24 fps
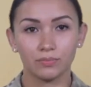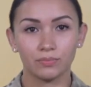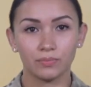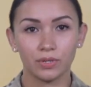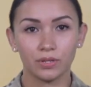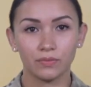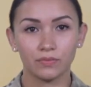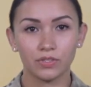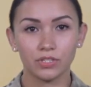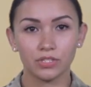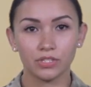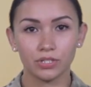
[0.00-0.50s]

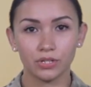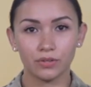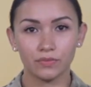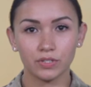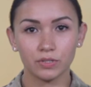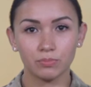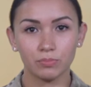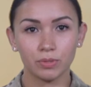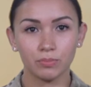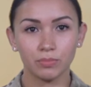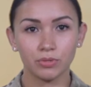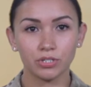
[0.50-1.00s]
if the service
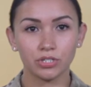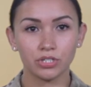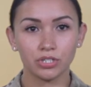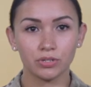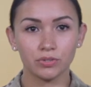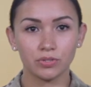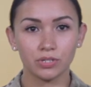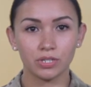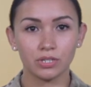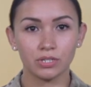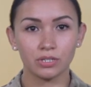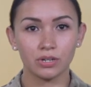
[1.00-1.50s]
member
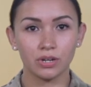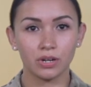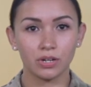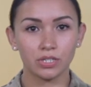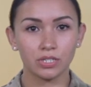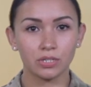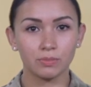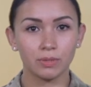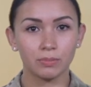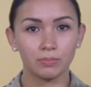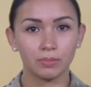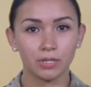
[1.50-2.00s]
chooses not
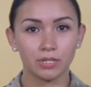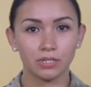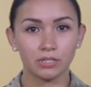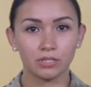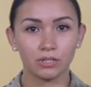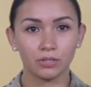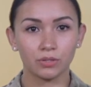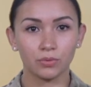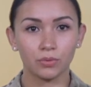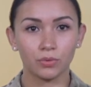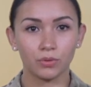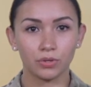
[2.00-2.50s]
to be placed
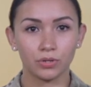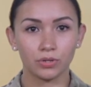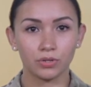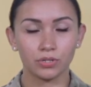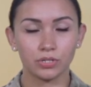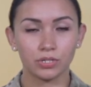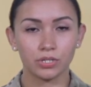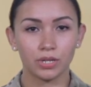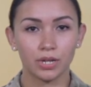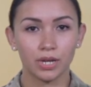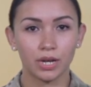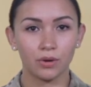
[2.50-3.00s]
on
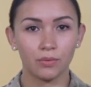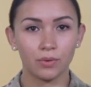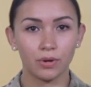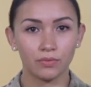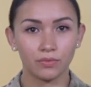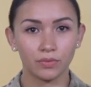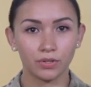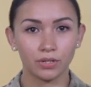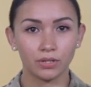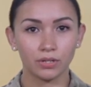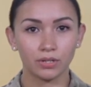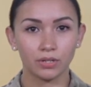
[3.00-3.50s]
orders,
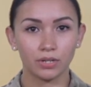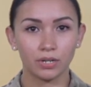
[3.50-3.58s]
however,